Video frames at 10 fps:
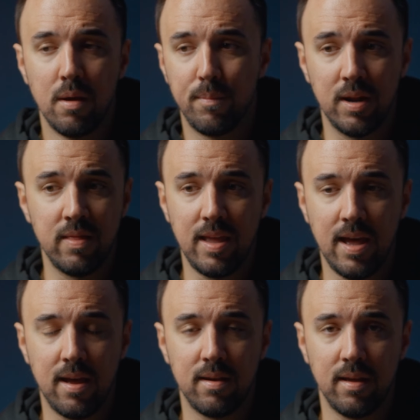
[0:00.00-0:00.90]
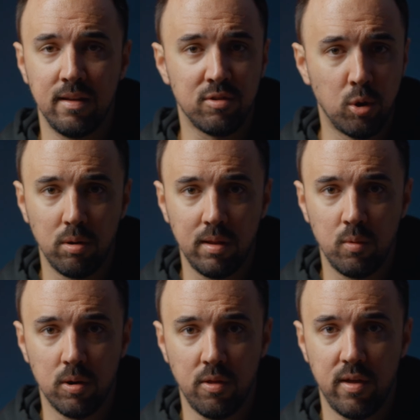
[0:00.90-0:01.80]
But in the end, it's totally
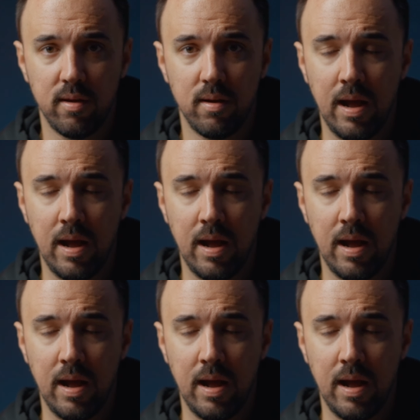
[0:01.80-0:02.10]
worth it.